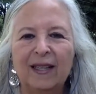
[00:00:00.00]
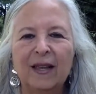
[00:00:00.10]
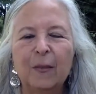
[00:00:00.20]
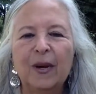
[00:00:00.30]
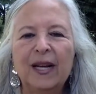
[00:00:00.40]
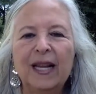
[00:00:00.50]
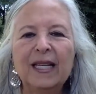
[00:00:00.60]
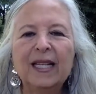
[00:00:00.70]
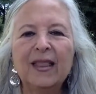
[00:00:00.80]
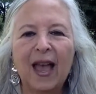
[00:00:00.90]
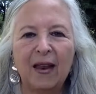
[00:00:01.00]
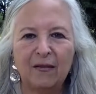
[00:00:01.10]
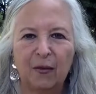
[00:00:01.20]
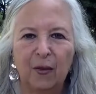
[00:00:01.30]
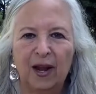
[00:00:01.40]
But into that
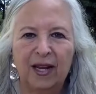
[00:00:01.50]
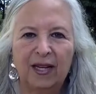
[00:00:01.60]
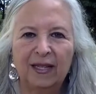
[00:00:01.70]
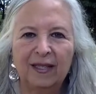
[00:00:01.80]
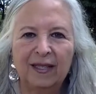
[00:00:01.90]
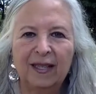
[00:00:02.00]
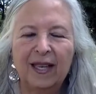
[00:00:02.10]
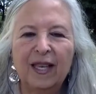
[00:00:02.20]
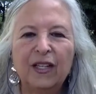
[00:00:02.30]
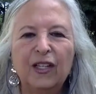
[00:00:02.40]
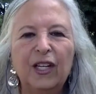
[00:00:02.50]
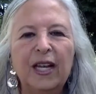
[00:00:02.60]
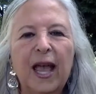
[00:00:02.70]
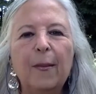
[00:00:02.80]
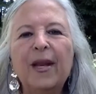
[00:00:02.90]
void, she
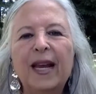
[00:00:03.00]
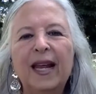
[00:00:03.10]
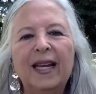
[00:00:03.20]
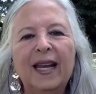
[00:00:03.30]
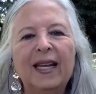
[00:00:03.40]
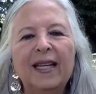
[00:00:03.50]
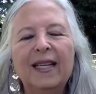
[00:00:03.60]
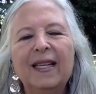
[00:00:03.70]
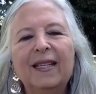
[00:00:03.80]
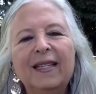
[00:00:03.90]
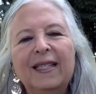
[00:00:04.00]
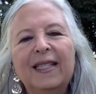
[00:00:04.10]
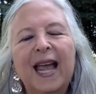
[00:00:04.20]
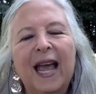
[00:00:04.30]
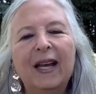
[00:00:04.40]
emanated
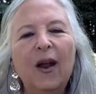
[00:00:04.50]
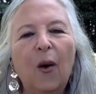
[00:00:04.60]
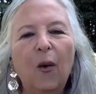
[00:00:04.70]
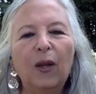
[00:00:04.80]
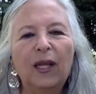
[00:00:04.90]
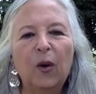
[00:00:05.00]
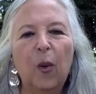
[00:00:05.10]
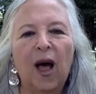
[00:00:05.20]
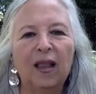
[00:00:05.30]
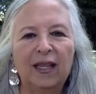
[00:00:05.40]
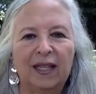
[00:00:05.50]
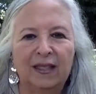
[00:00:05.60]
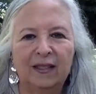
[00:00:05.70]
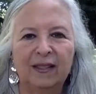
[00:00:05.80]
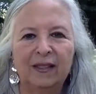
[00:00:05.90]
10 holy
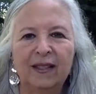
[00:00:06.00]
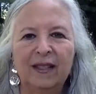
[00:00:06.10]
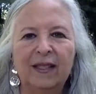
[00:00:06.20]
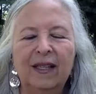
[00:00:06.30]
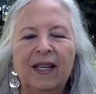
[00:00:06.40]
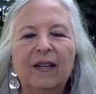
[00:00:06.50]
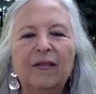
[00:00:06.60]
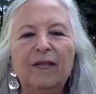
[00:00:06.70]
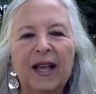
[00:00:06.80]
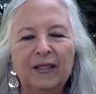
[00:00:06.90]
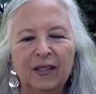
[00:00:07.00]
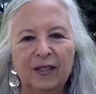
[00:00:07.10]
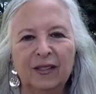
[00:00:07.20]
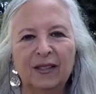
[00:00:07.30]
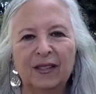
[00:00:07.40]
qualities in
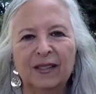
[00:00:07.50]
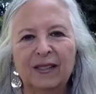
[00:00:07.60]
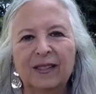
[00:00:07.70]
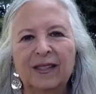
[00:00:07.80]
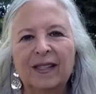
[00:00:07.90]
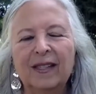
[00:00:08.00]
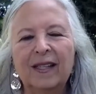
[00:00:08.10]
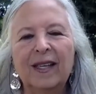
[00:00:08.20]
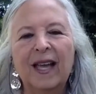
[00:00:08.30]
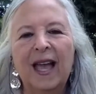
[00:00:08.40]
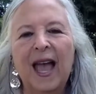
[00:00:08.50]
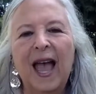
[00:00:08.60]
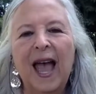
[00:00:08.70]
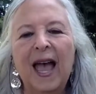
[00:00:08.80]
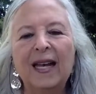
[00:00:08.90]
vessels.
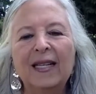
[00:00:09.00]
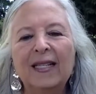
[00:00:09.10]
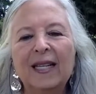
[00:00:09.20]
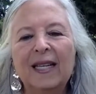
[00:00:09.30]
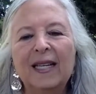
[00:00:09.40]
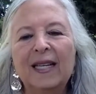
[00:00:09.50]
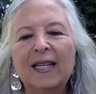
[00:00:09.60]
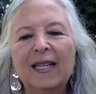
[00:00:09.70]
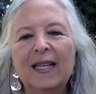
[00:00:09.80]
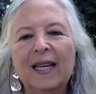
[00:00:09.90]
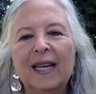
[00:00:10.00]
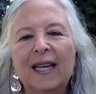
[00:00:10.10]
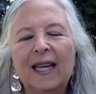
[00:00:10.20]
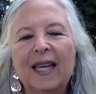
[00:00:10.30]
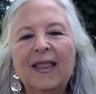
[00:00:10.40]
And
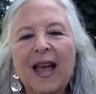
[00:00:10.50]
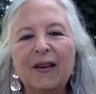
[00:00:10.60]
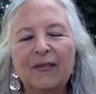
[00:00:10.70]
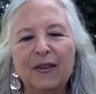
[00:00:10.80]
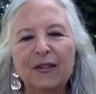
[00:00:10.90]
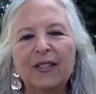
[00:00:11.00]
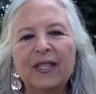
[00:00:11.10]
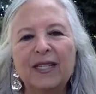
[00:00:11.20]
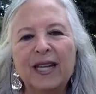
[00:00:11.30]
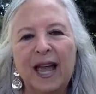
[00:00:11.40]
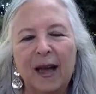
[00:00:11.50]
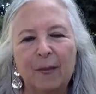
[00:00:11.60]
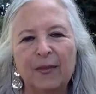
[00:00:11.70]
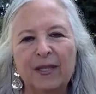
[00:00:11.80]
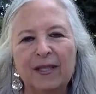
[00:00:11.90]
in that first attempt,